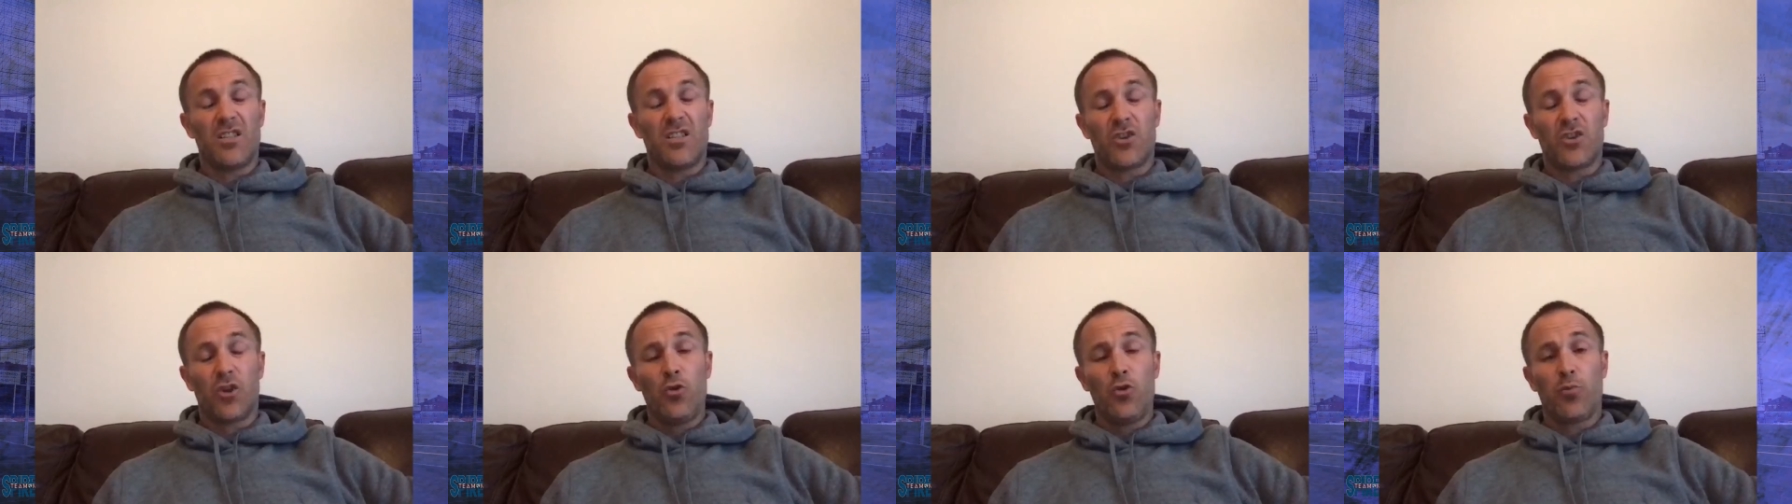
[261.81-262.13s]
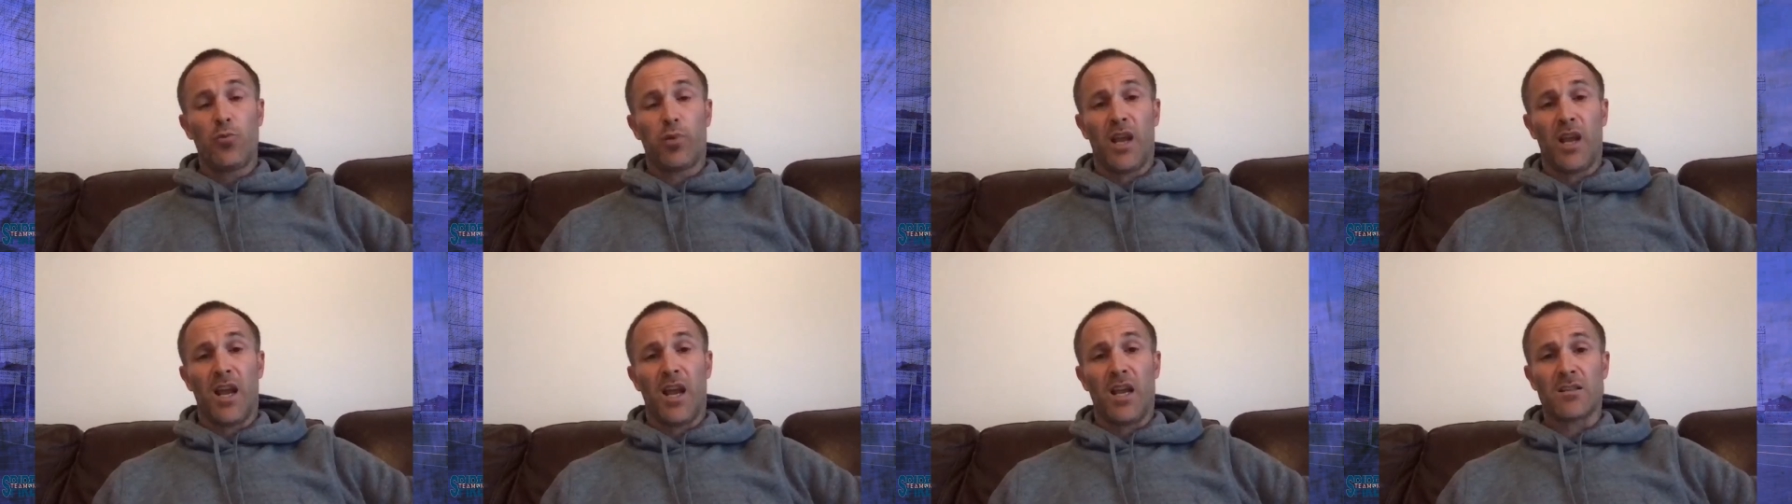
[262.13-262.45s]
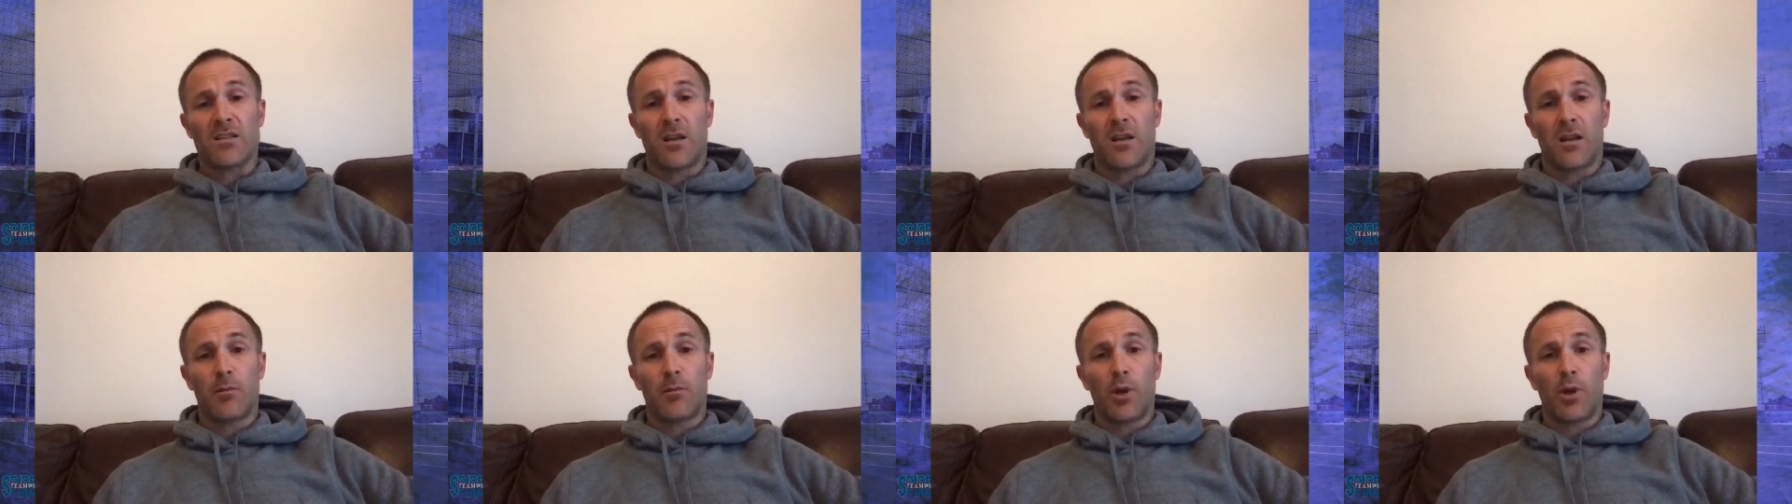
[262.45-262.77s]
two players,
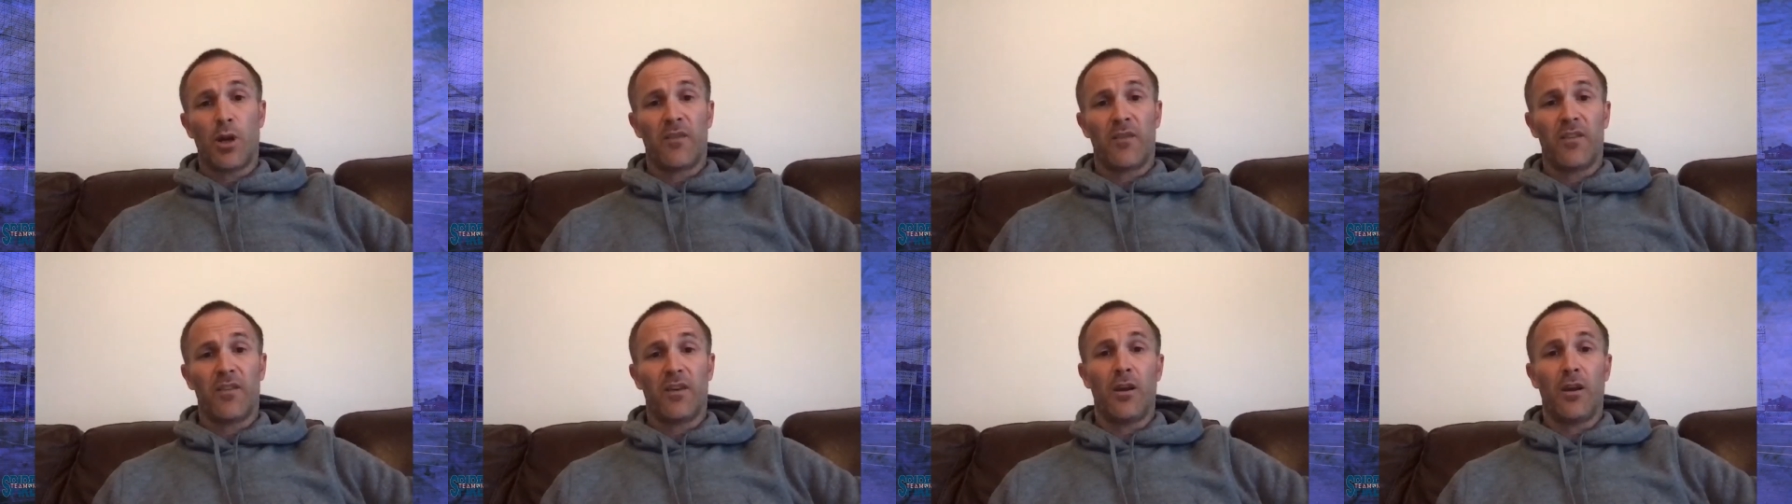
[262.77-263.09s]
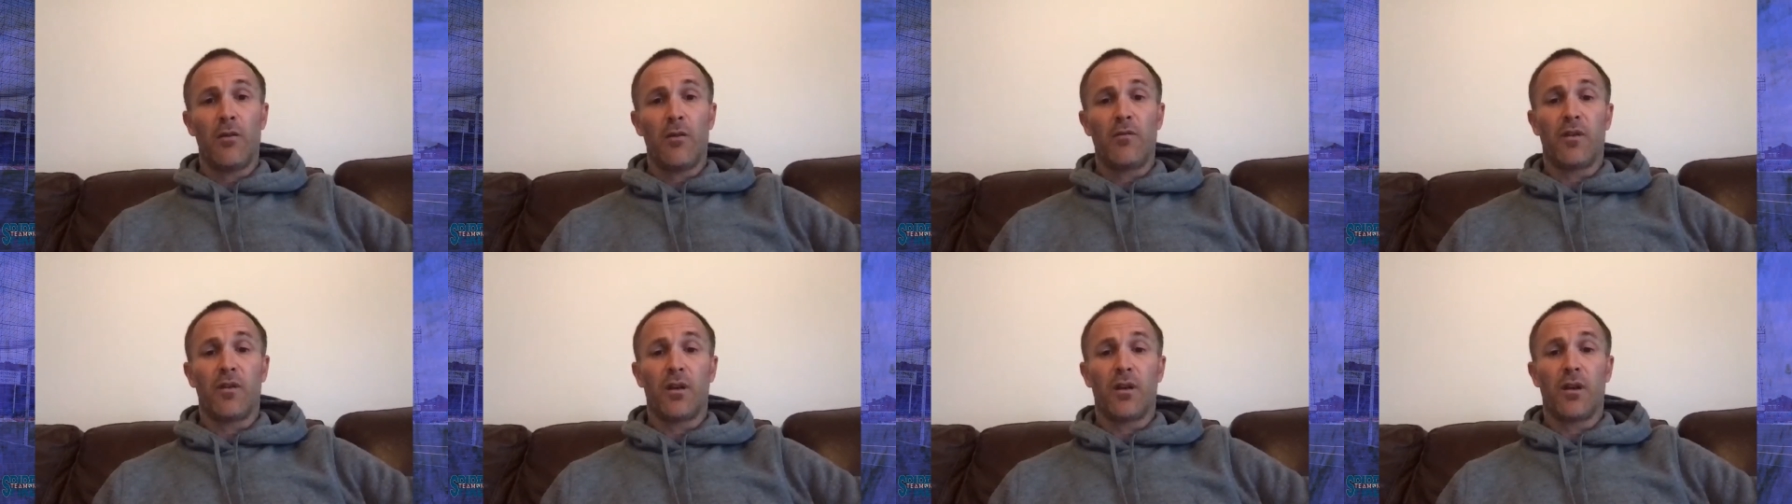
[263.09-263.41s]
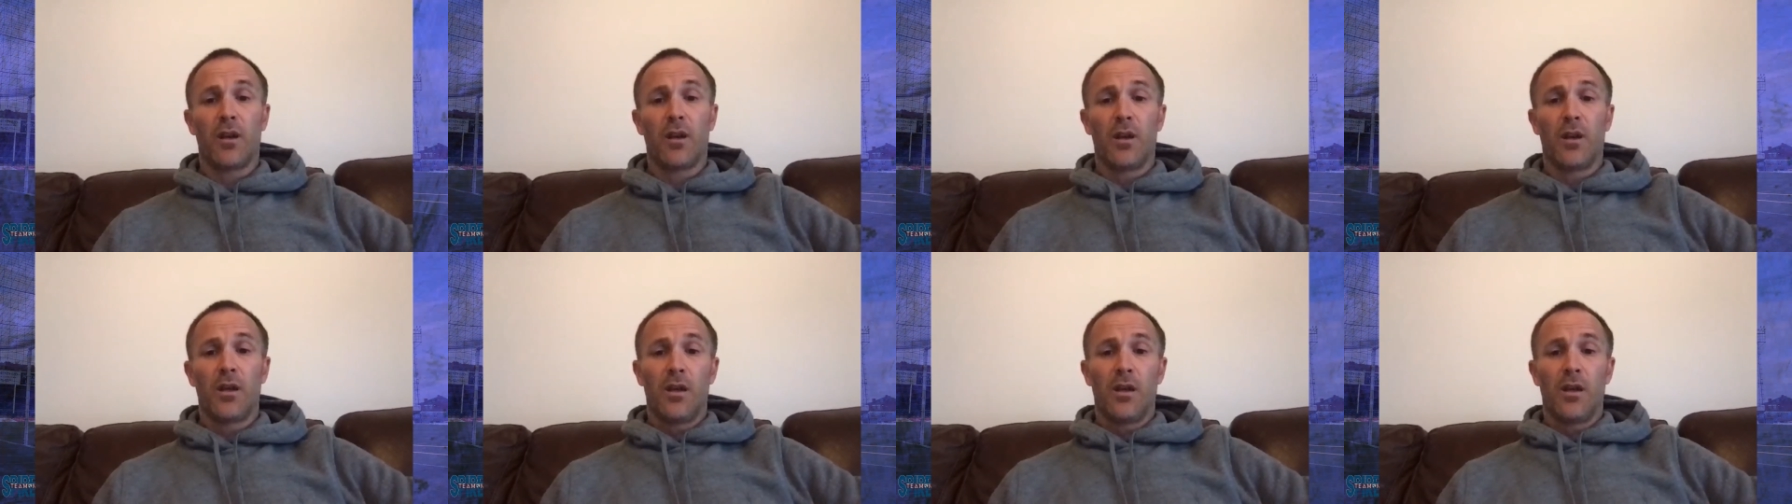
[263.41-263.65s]
and I'm going to have to go for